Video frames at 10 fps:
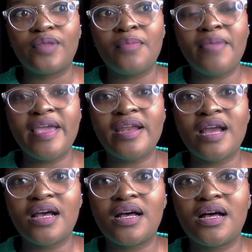men
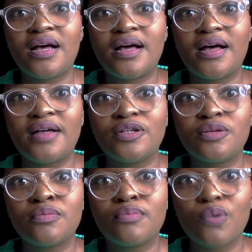are
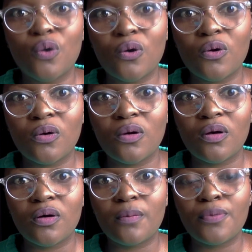more
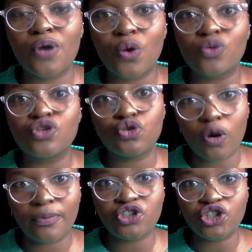prone to
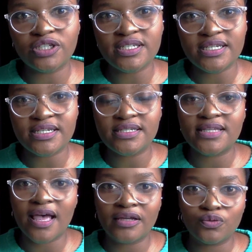opportunities
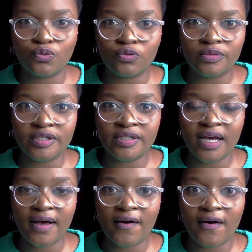and women
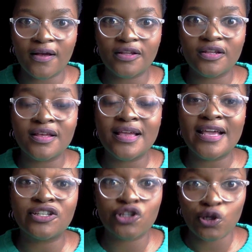are
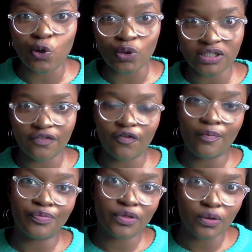excluded
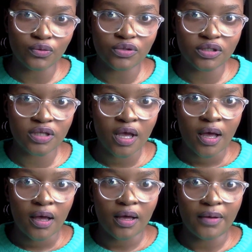from those
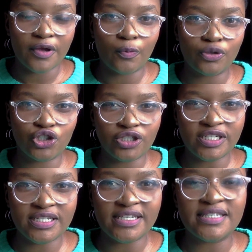
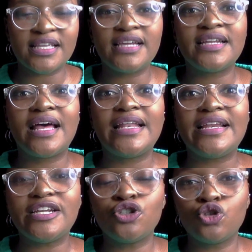opportunities and are
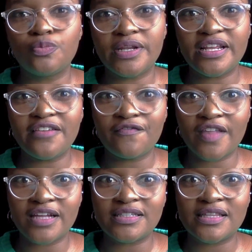led to believe
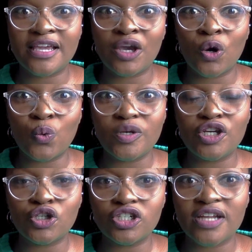that they're only
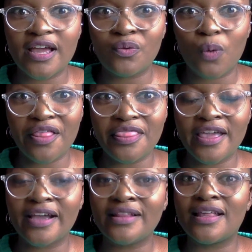good at one
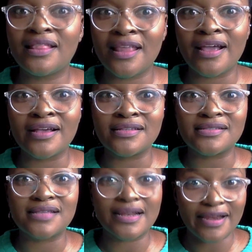thing, and that thing
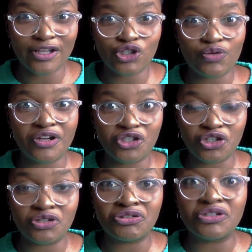is nurturing
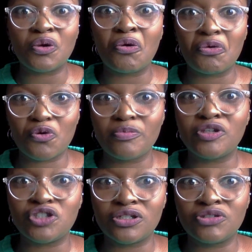children or
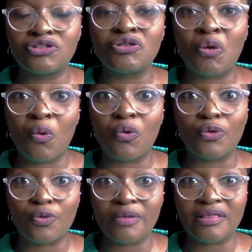
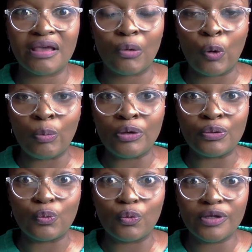grooming their
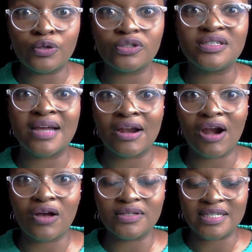womanhood
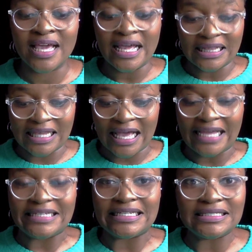around their
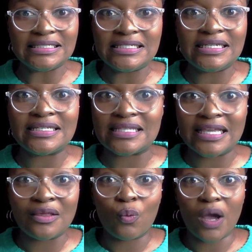identity as
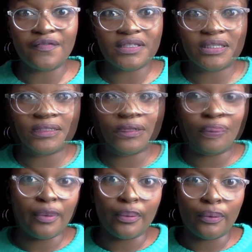either wife, sister,
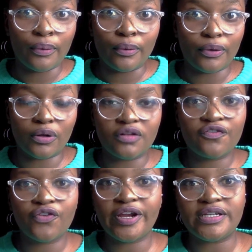or
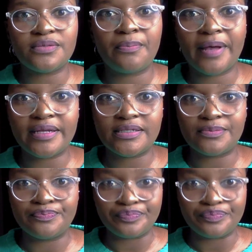girlfriend. But